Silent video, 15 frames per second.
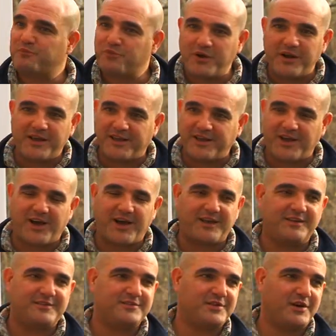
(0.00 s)
Brilliant
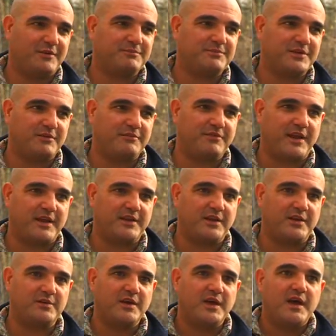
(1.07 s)
guy, top
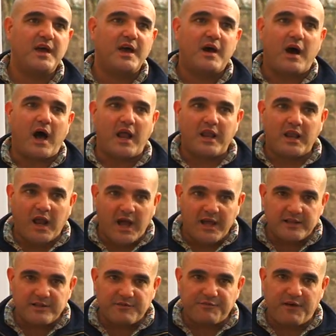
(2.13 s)
venue. I
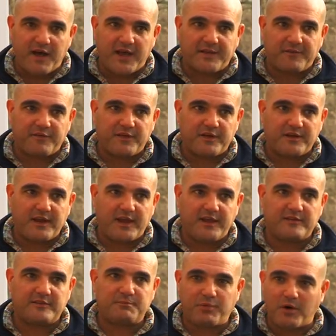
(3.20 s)
like the fact that
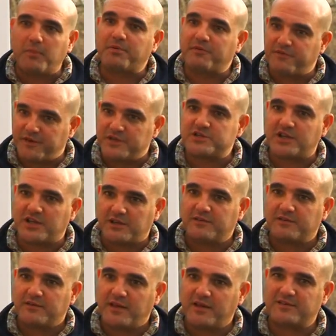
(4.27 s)
it's proper fishing.
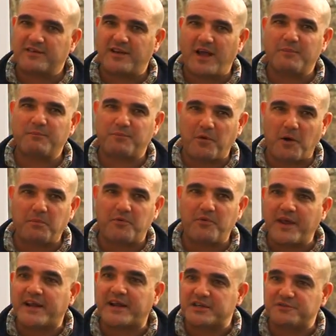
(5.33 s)
It's like
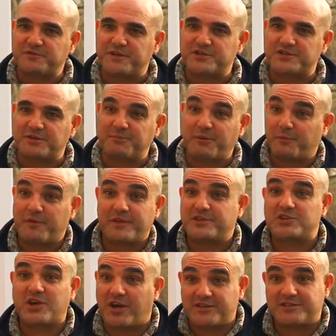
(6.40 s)
proper English fishing, but with a
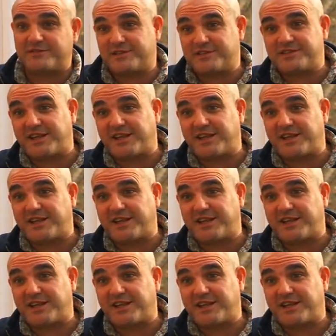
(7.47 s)
chance of a